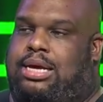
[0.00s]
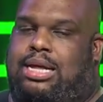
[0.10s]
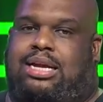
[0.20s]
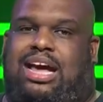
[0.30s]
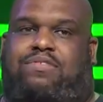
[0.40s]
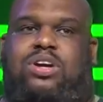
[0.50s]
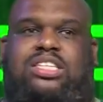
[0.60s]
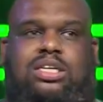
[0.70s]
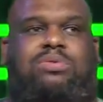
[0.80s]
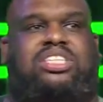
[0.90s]
And the devil
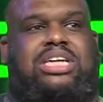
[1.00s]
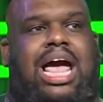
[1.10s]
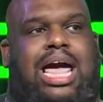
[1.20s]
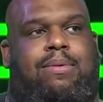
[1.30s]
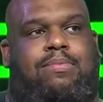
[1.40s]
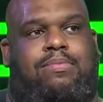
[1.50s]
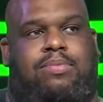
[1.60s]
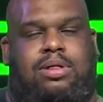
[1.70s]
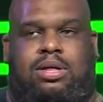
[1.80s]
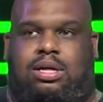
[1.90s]
hits you with shame,
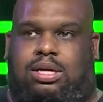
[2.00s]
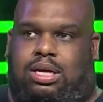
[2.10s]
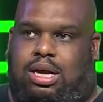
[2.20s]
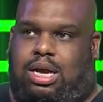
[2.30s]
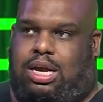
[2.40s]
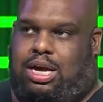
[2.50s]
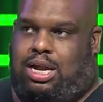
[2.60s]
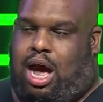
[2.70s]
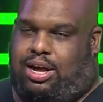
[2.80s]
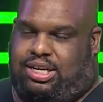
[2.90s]

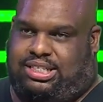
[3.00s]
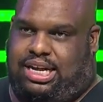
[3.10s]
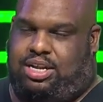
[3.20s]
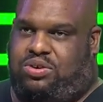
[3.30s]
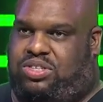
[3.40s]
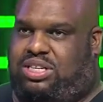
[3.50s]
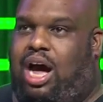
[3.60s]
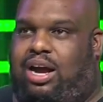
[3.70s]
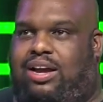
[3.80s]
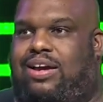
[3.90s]
and all of a sudden you are
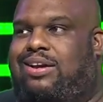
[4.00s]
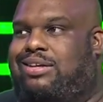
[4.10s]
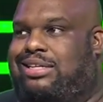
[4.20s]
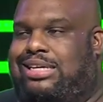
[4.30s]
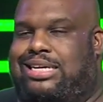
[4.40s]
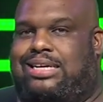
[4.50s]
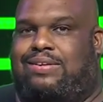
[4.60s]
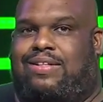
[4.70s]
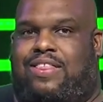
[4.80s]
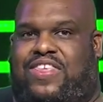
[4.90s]
stuck
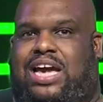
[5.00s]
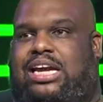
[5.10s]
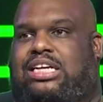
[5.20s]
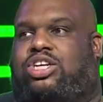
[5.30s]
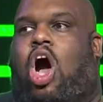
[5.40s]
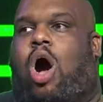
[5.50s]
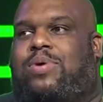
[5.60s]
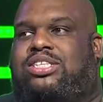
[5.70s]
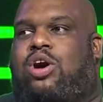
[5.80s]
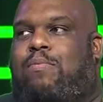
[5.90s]
thinking that you're
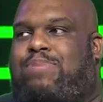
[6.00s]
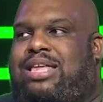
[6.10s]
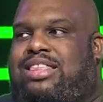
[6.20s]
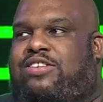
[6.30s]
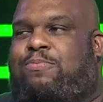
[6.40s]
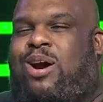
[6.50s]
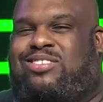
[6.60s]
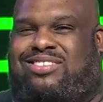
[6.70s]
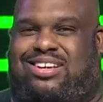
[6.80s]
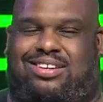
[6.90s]
always going to be this
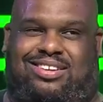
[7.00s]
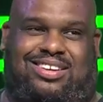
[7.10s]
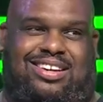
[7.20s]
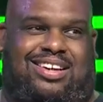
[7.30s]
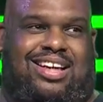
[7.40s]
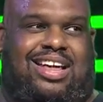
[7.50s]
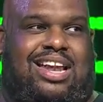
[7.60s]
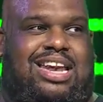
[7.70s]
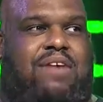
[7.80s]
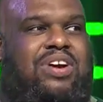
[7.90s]
person.
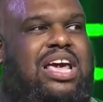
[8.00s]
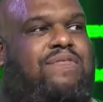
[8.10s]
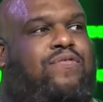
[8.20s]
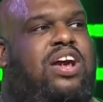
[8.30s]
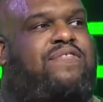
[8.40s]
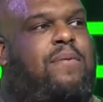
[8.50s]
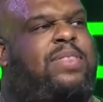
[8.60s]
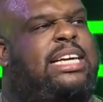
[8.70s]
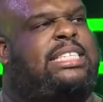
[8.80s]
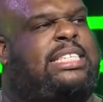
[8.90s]
Never get free from
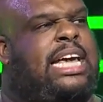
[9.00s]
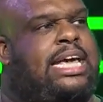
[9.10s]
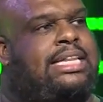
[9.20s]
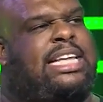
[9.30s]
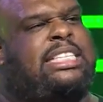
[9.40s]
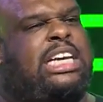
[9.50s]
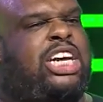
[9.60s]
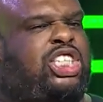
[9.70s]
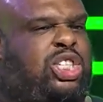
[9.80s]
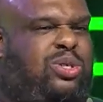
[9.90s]
this sin, this
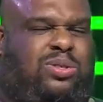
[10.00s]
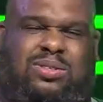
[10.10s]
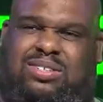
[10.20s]
issue.